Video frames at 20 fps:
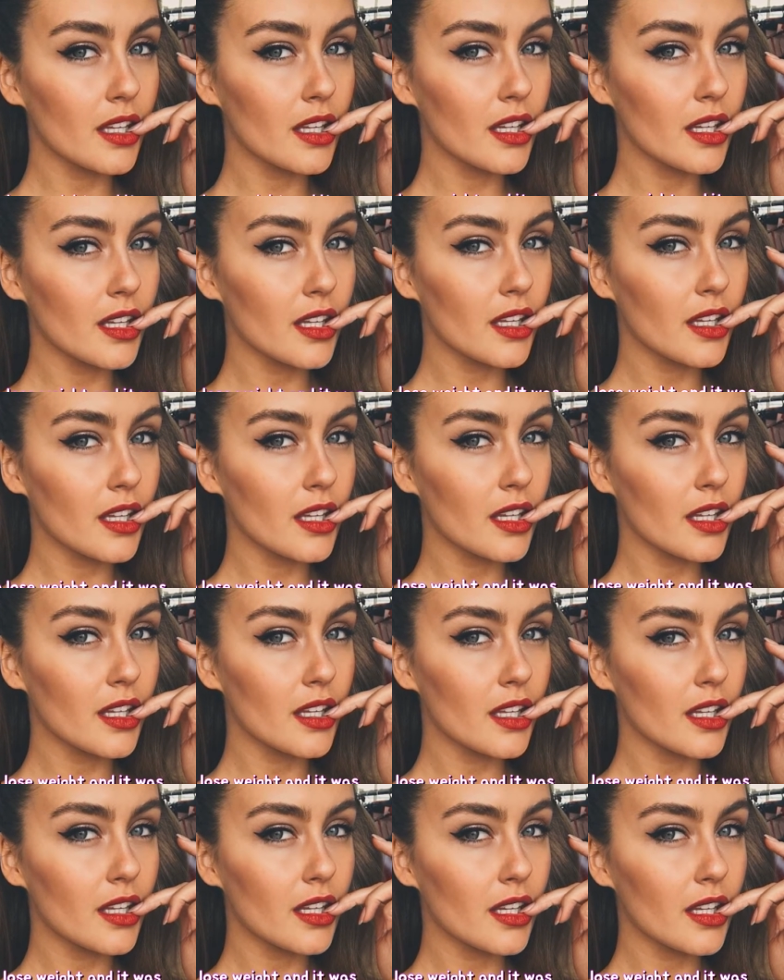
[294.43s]

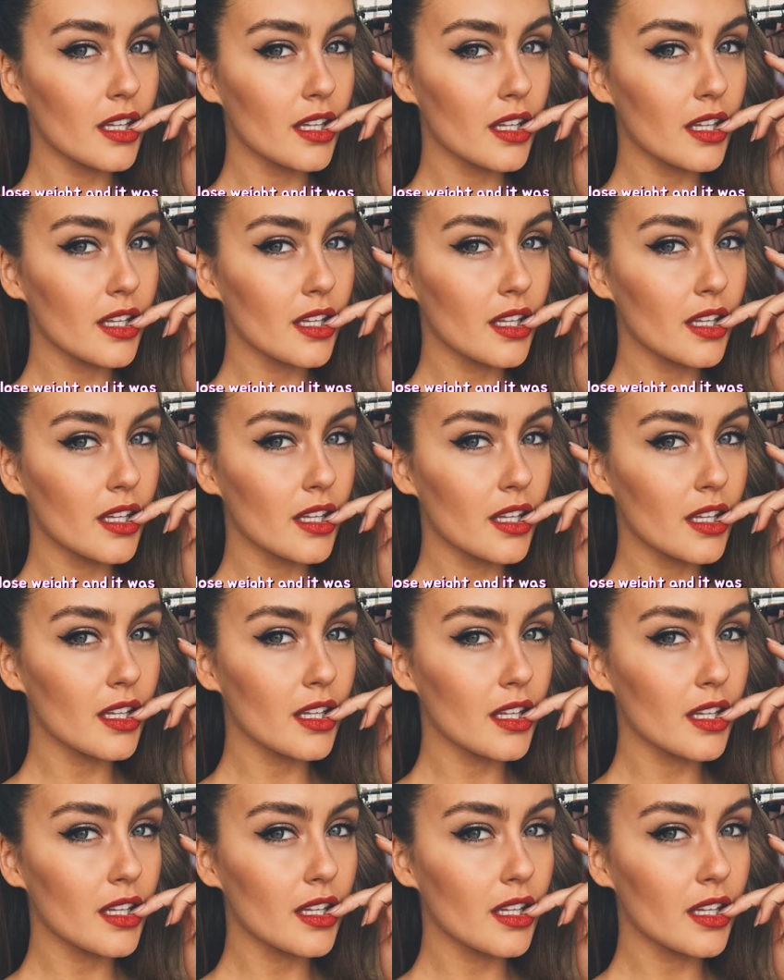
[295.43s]

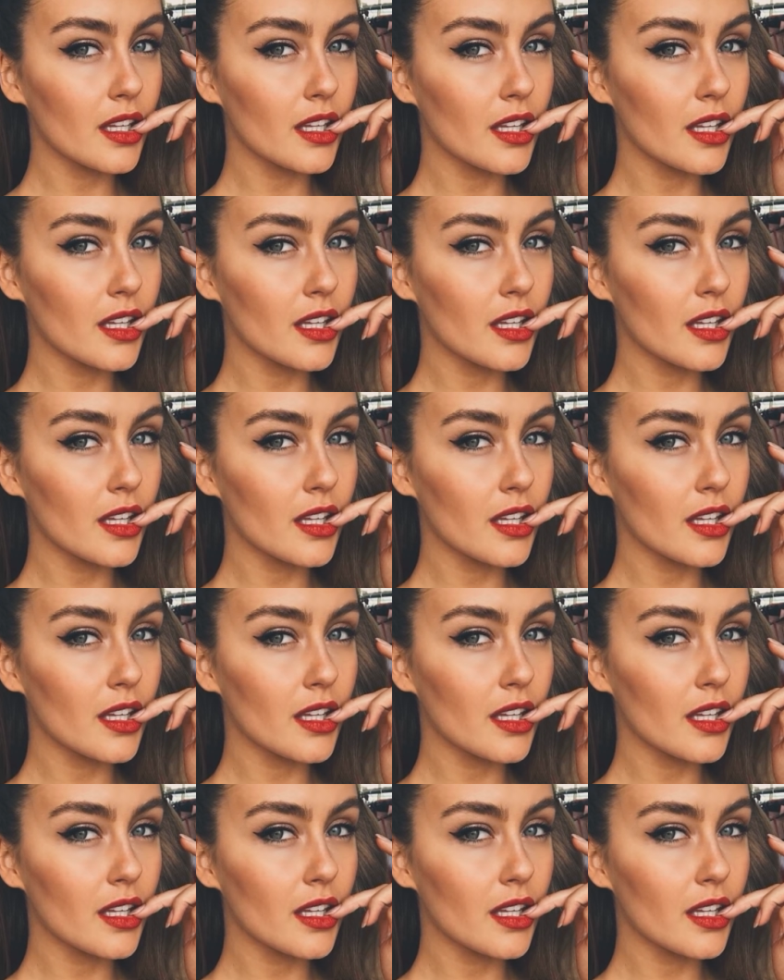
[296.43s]
[no speech]